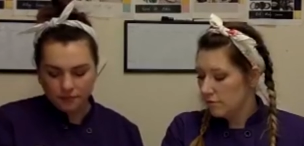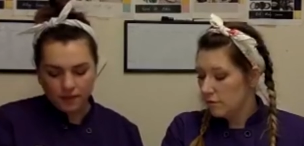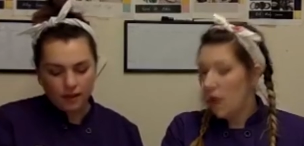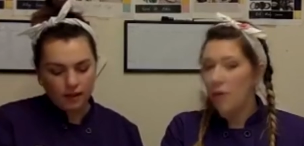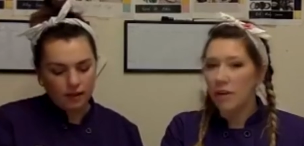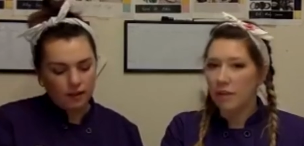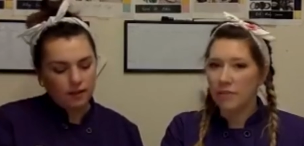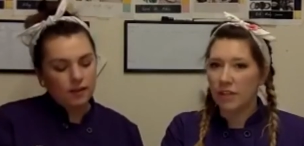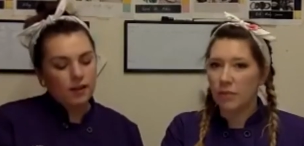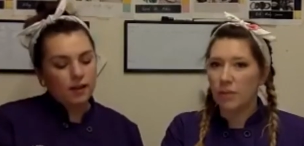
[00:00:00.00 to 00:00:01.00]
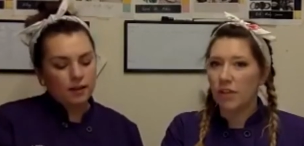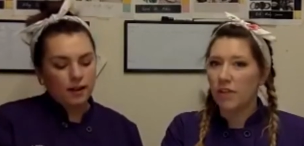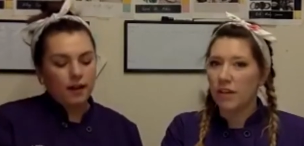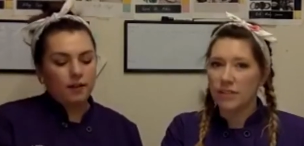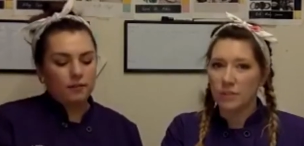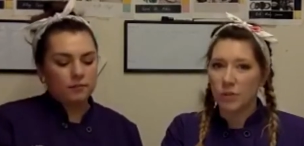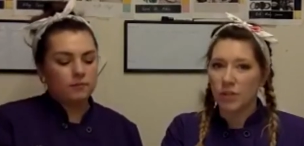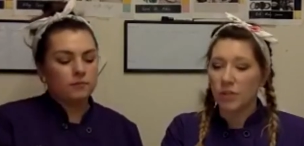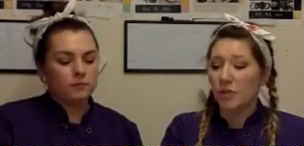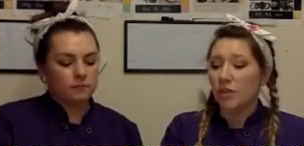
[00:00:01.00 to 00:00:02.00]
Speaker 1: Oh, definitely. We love yeah. custom work.
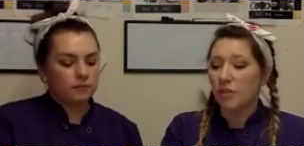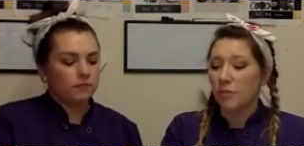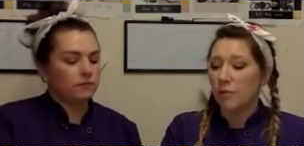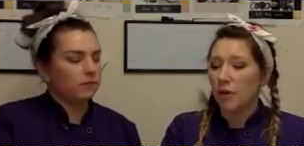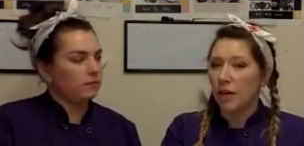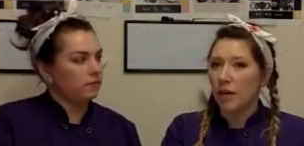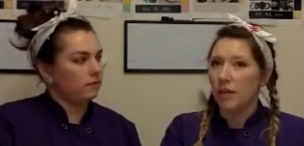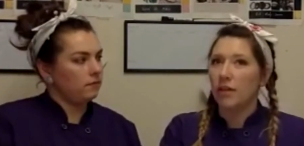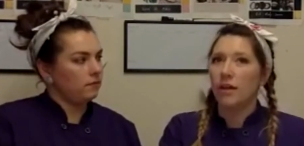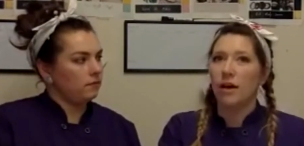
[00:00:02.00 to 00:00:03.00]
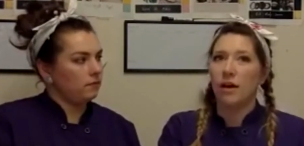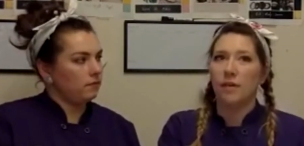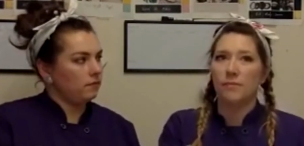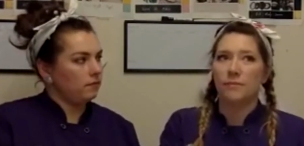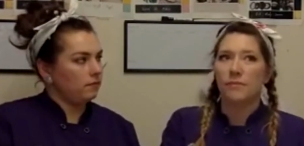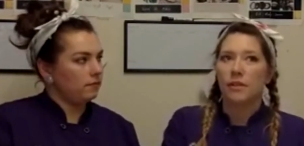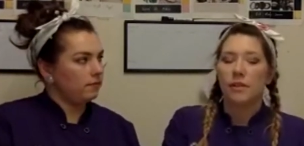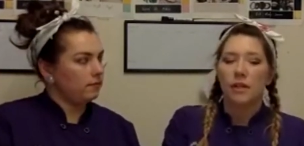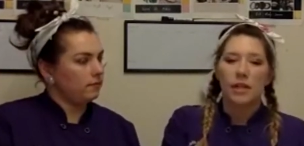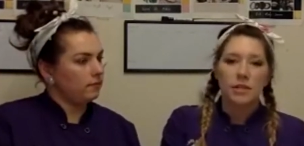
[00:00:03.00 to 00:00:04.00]
You can even bring in um,
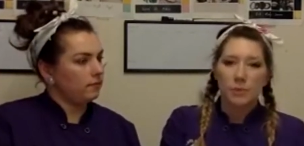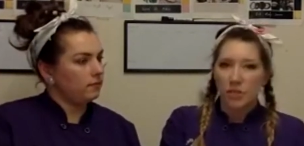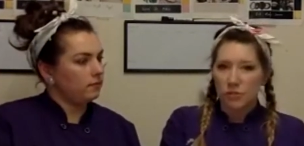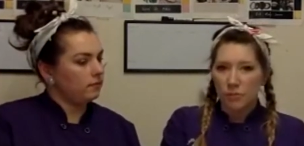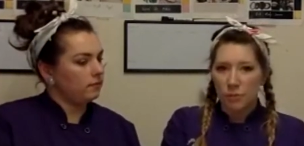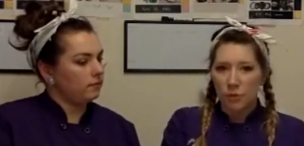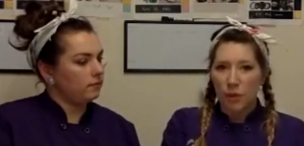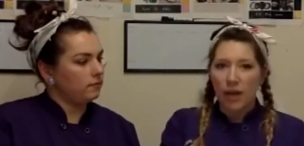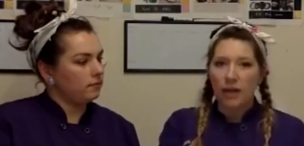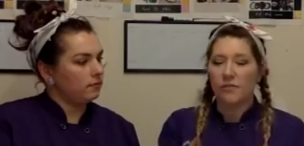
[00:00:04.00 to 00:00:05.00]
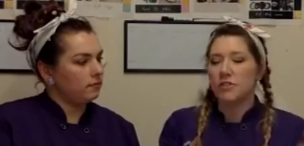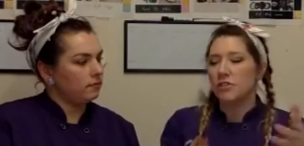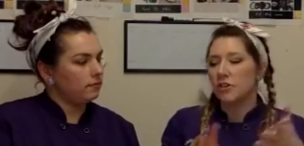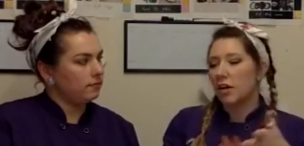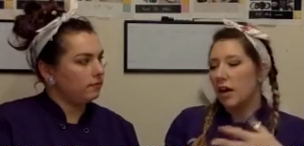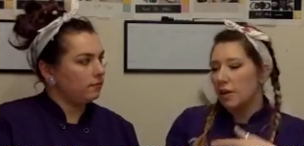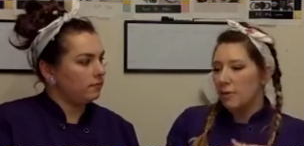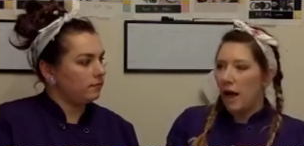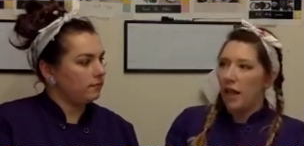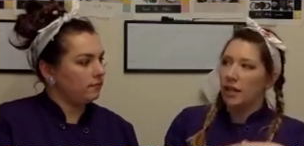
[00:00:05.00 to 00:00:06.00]
inspiration from your wedding. If it's your color
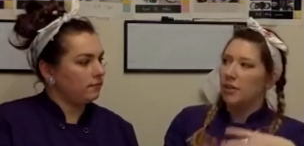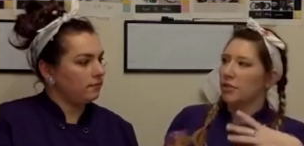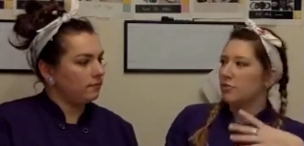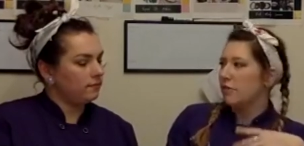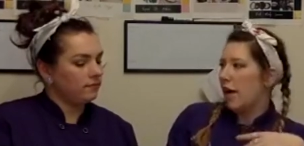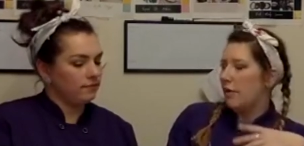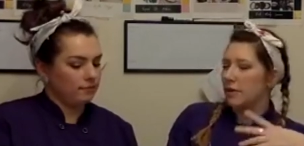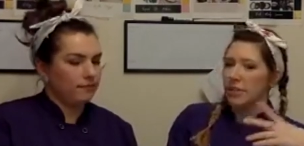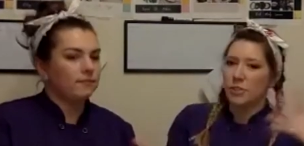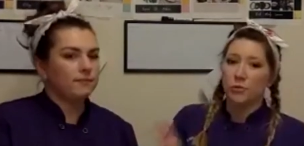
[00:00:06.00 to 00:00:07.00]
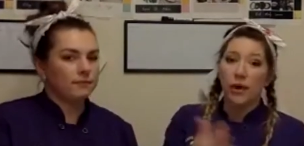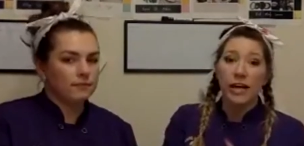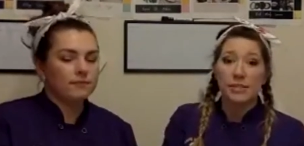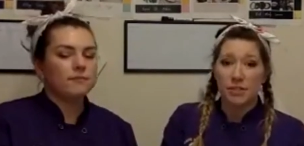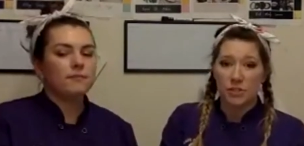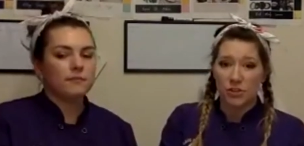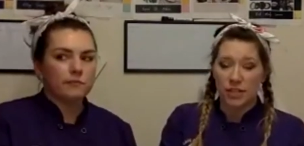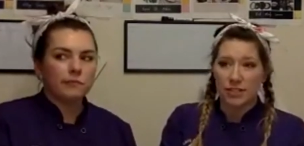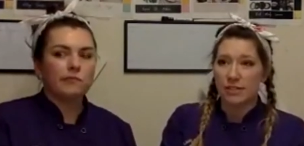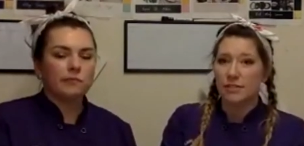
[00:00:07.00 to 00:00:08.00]
palette, your flowers, your bridesmaids'
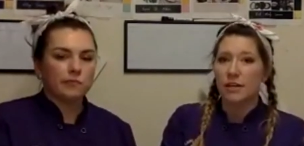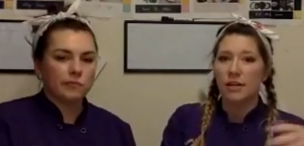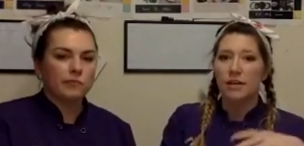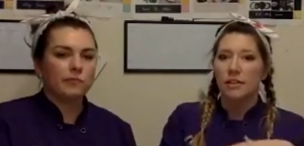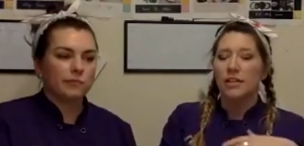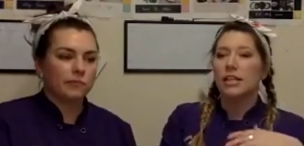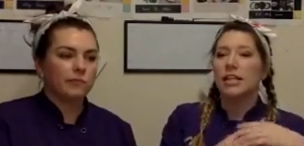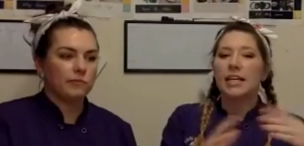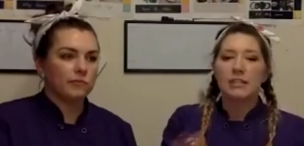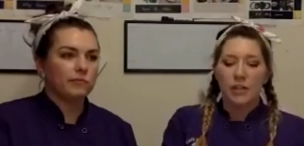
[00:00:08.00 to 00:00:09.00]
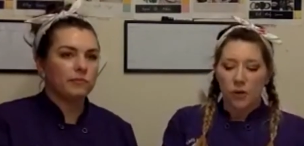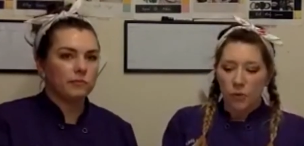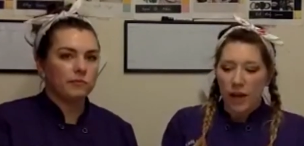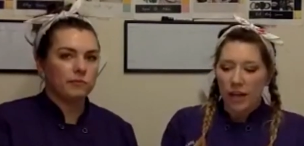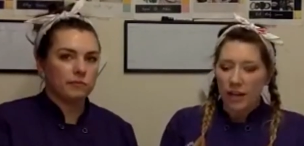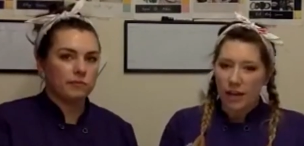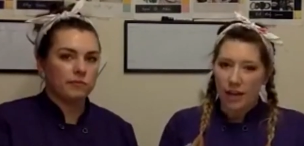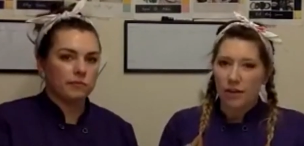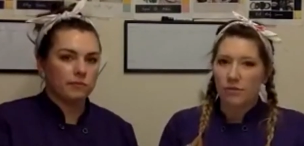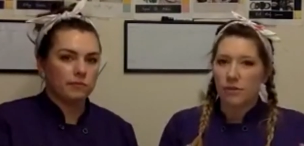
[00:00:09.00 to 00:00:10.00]
dresses, mm-hmm. the lace on your wedding cake
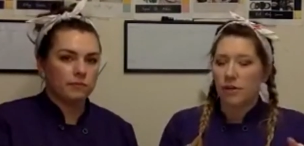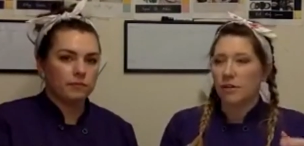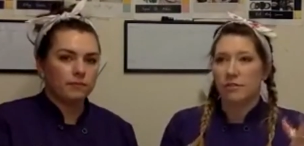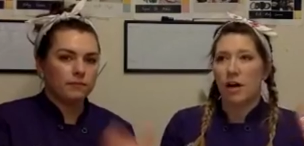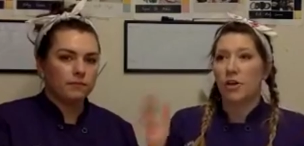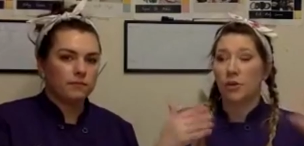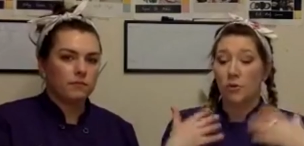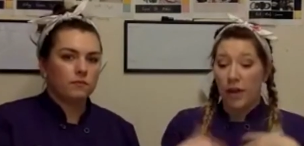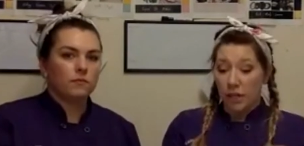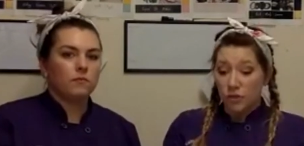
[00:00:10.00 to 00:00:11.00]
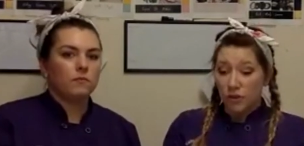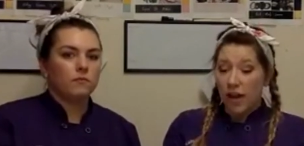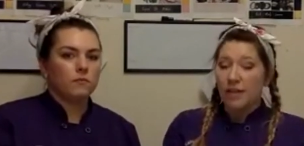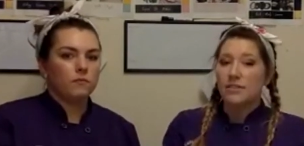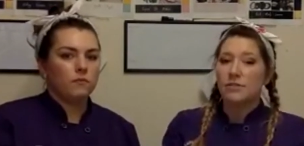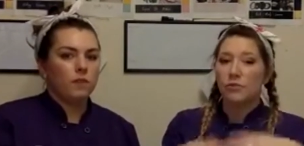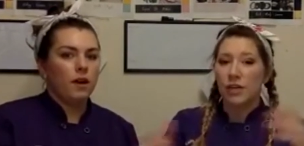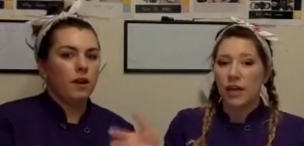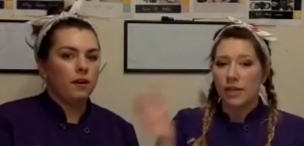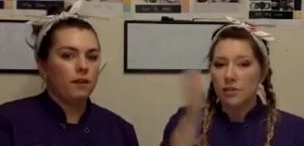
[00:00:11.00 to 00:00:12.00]
or on your wedding dress, we
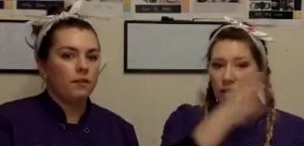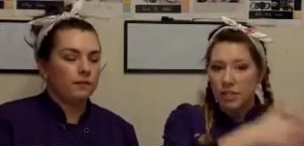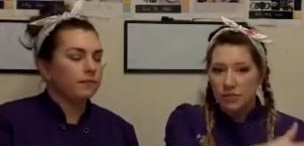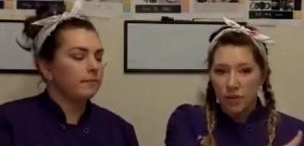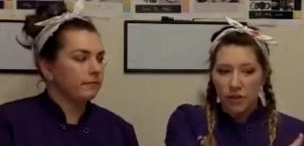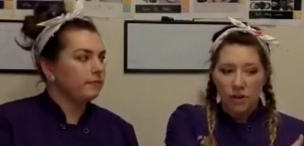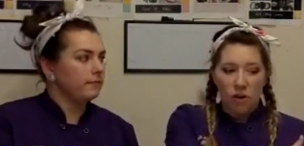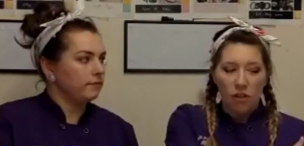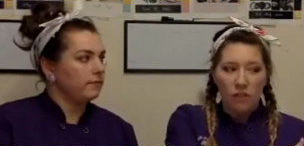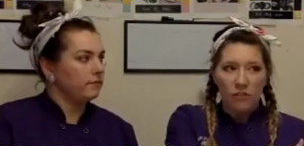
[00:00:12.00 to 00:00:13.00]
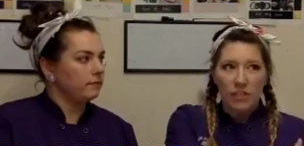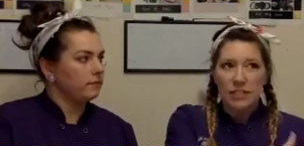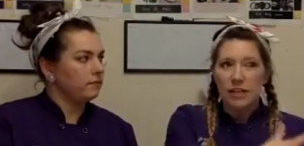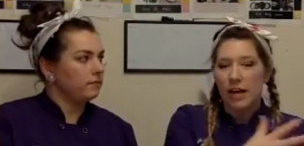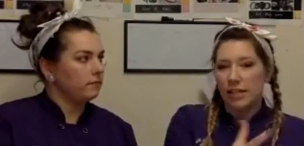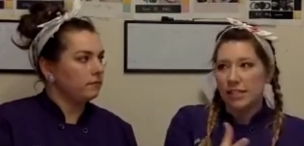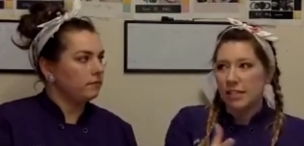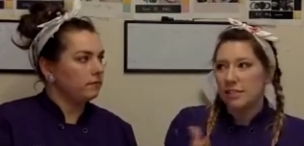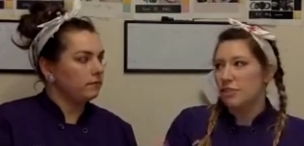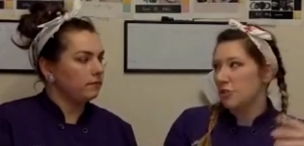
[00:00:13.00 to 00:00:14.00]
yeah. can transfer all of these
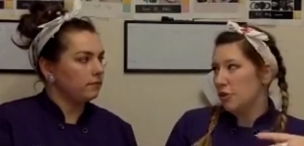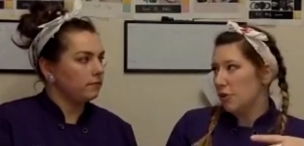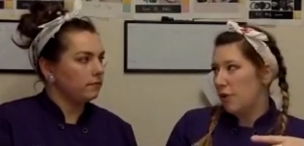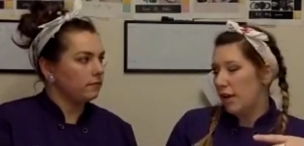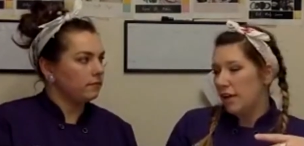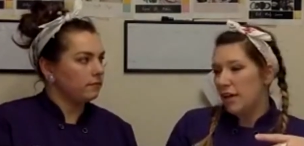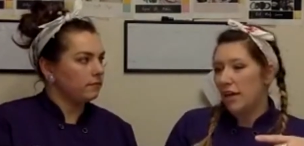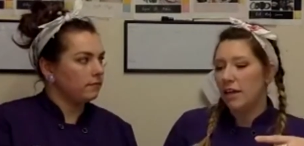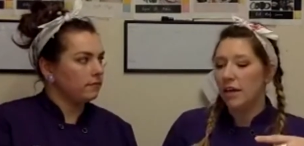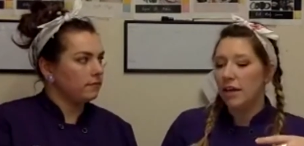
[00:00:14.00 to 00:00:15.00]
ideas to your wedding cake.